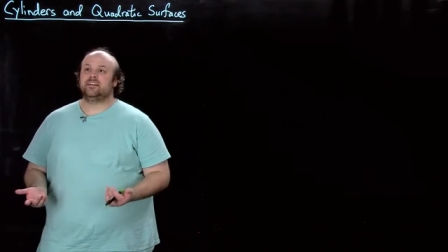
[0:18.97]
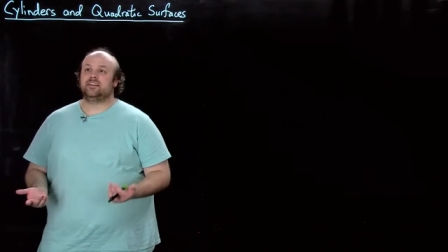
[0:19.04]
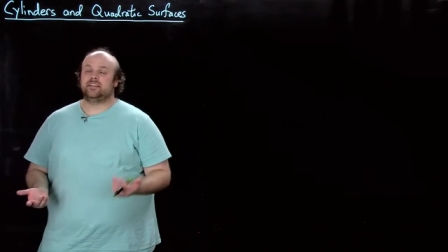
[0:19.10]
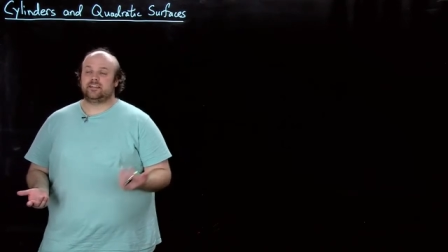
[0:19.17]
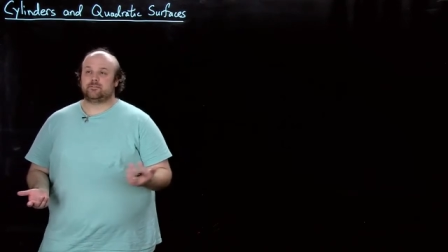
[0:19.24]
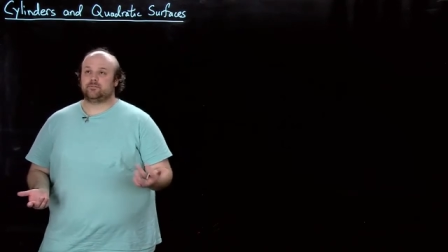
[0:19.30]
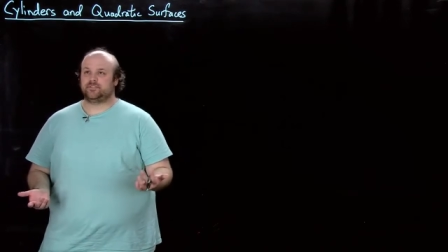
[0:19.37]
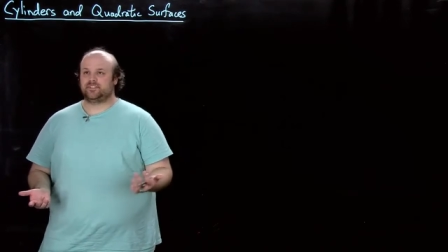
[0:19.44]

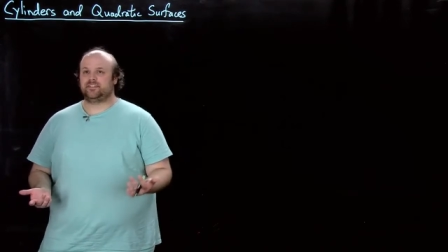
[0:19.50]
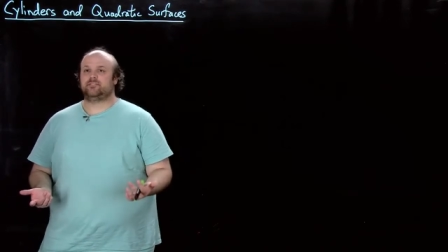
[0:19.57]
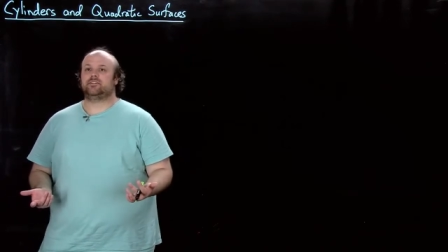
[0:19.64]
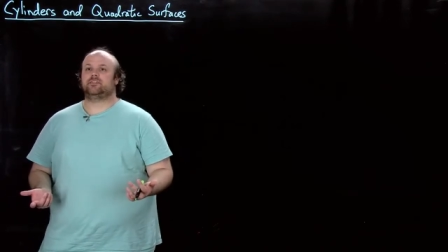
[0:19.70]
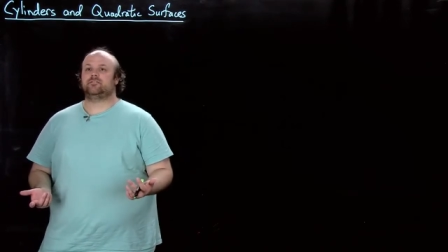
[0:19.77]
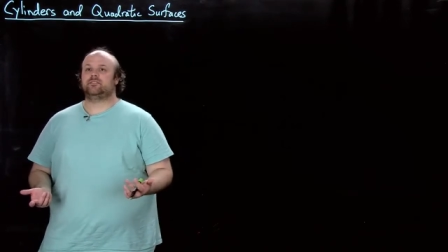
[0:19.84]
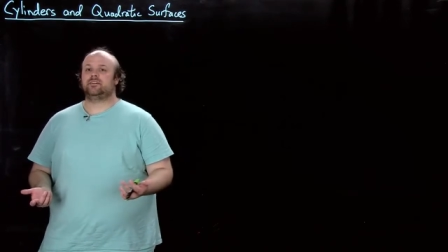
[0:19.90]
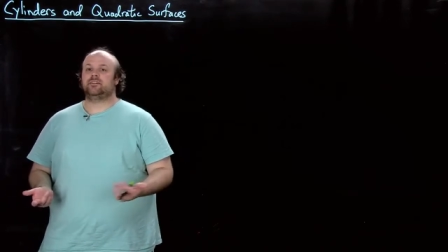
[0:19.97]
equals
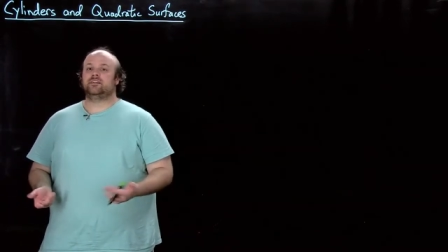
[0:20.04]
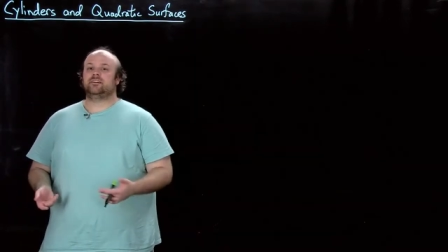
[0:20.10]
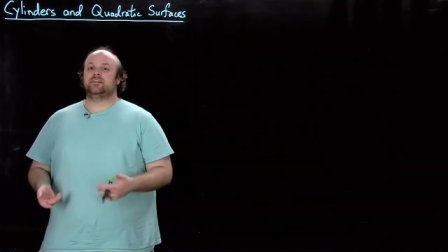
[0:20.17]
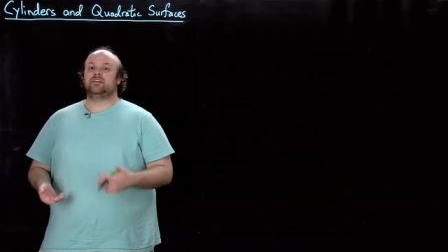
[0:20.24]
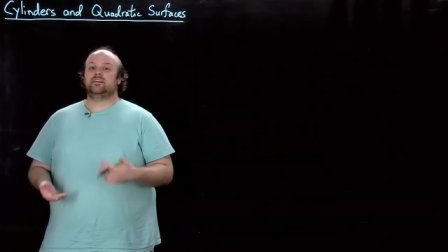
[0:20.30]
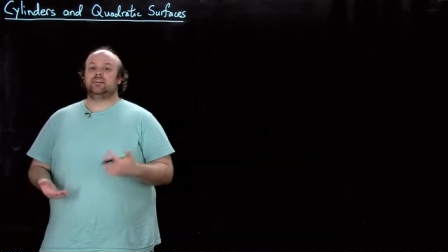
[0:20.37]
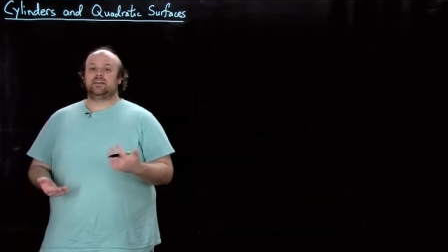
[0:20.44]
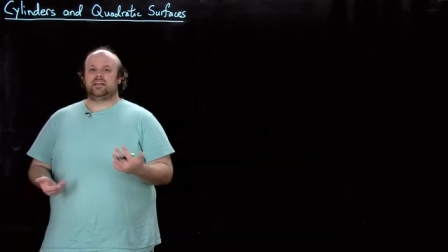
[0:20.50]
0.
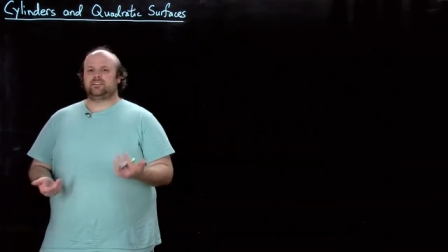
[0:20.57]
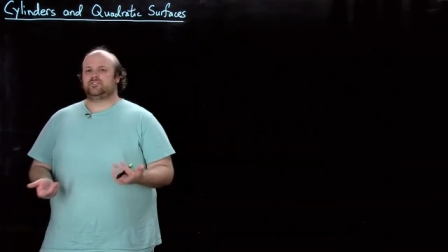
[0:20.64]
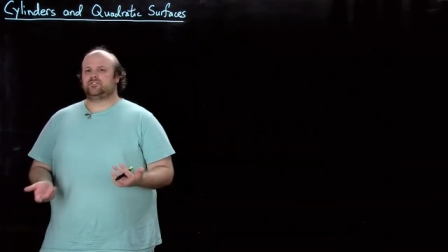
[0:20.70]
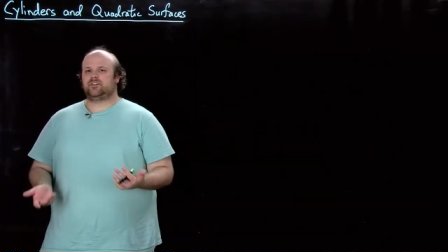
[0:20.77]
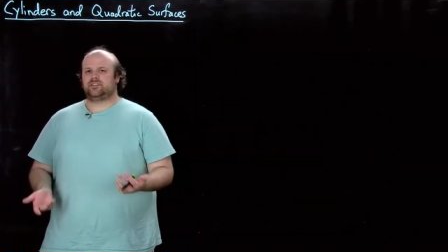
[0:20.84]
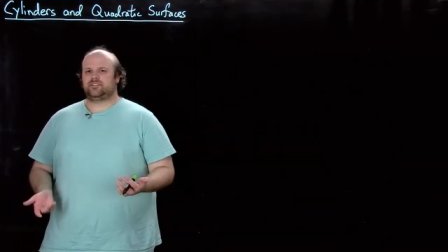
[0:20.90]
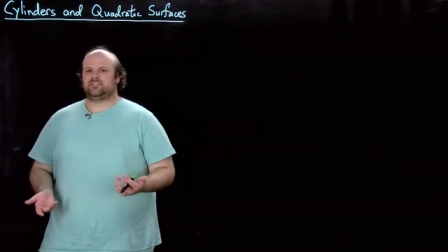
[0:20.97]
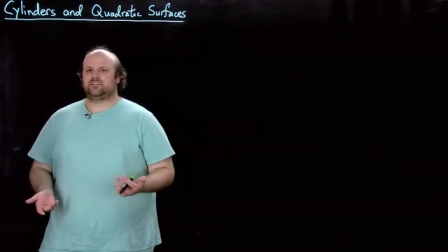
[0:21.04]
And you're
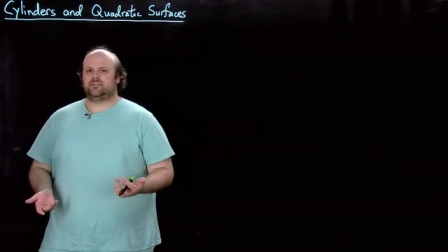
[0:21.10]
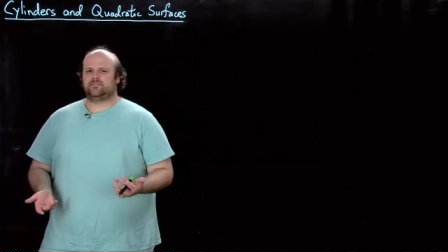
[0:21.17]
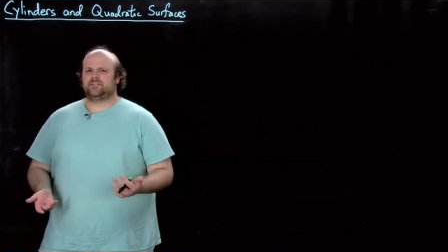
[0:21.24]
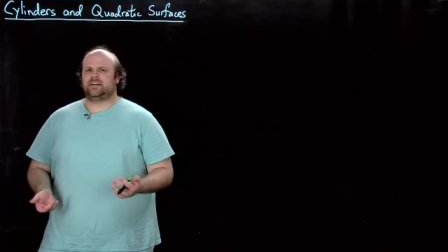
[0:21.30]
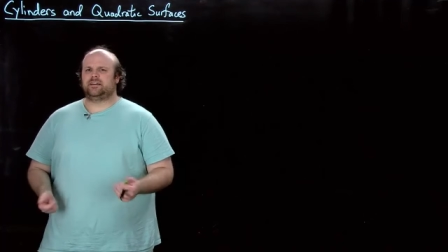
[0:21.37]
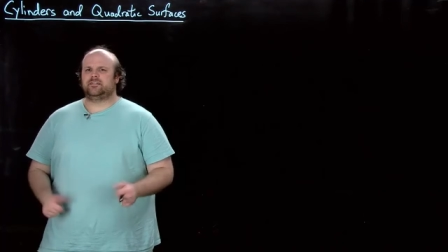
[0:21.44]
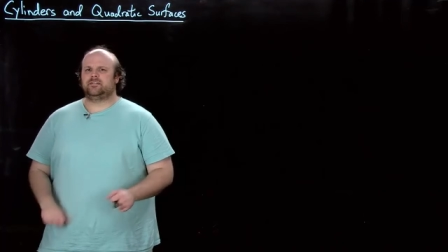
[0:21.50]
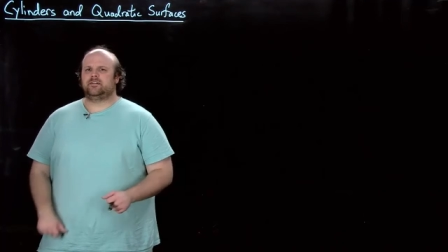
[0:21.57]
trying to solve that.